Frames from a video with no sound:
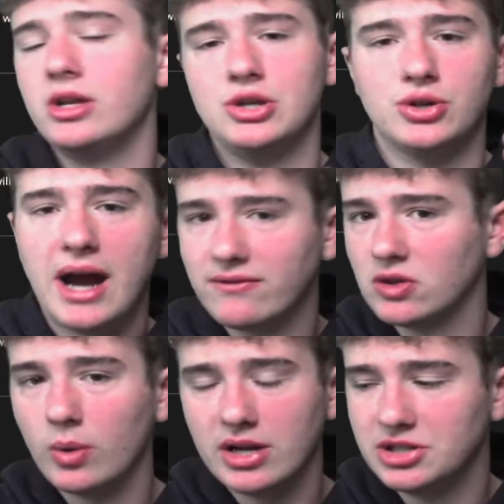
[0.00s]
Draft
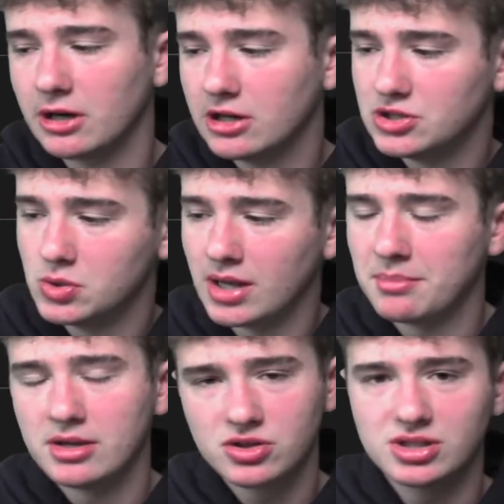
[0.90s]
away Jerry Jeudy.
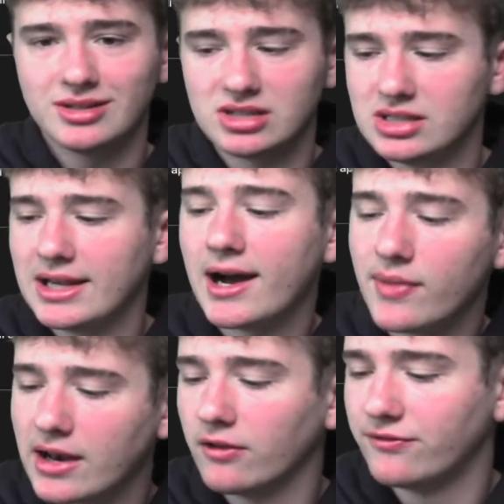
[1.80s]
I'm interested to see how
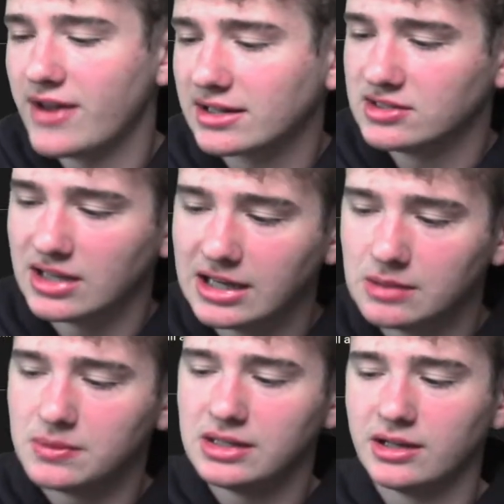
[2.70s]
that'll affect his
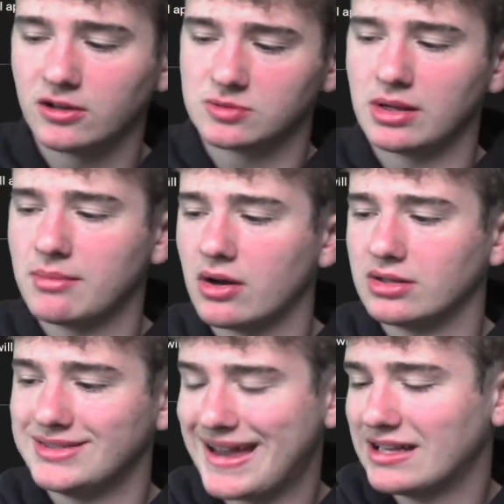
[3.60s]
ADP here. It's been about
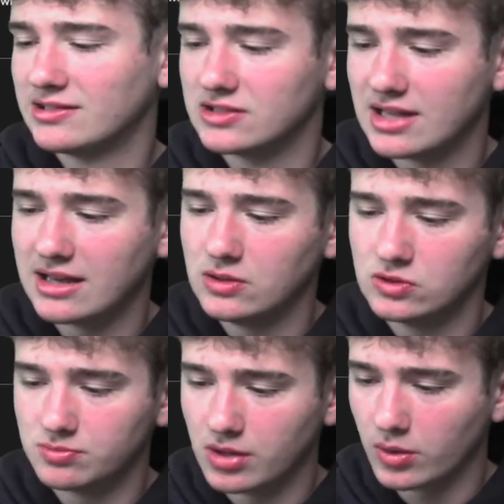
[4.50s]
a day since that
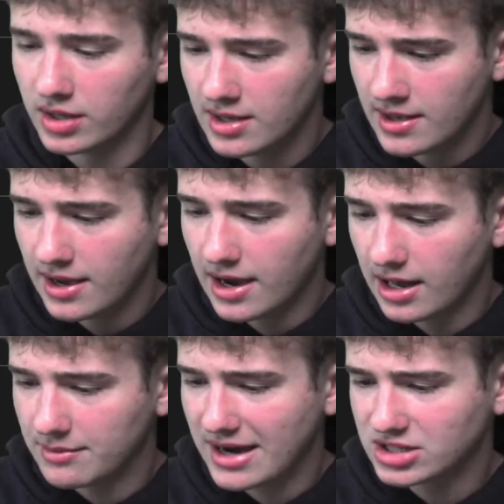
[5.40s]
news broke.
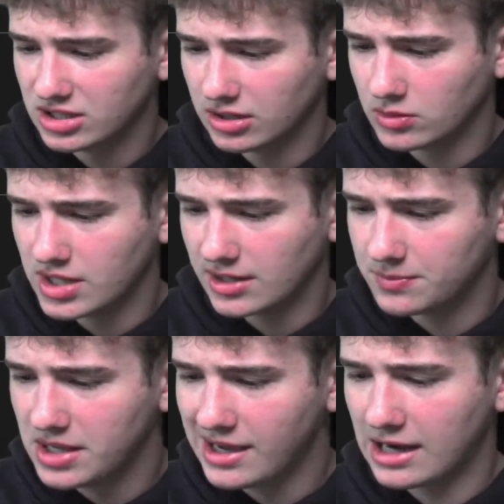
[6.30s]
And I'm actually going to go take a
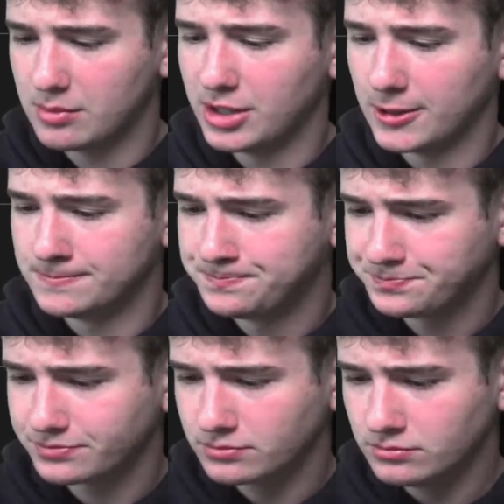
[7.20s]
peek at him here
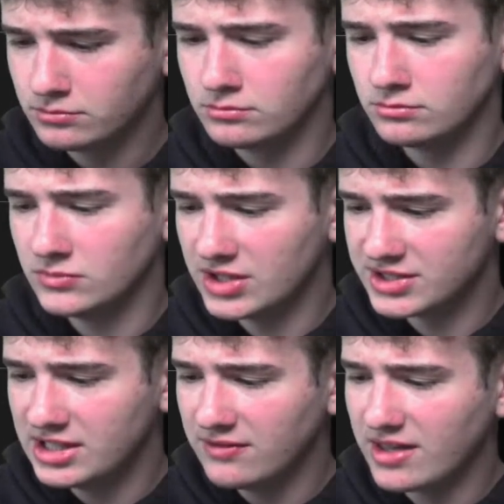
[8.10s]
to
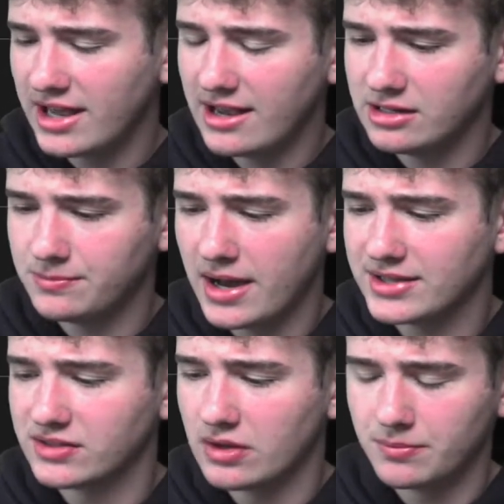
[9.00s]
see if that had any
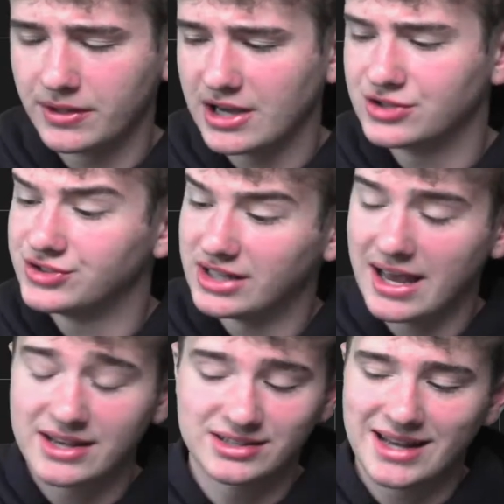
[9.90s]
positive implications. It
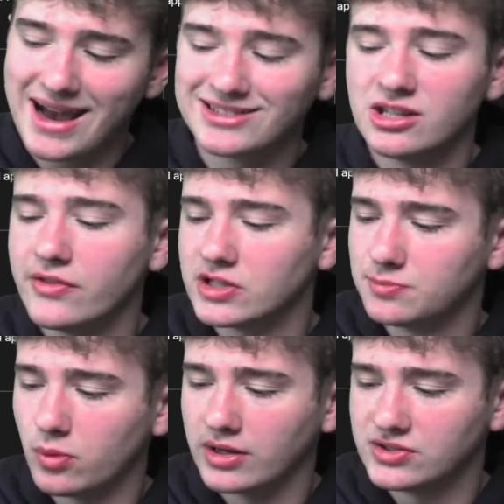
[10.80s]
has not to this
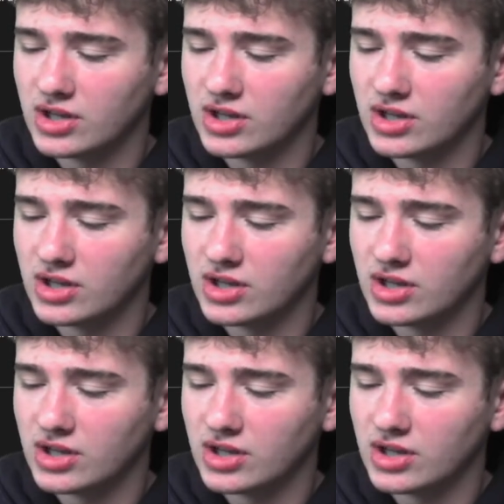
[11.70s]
point.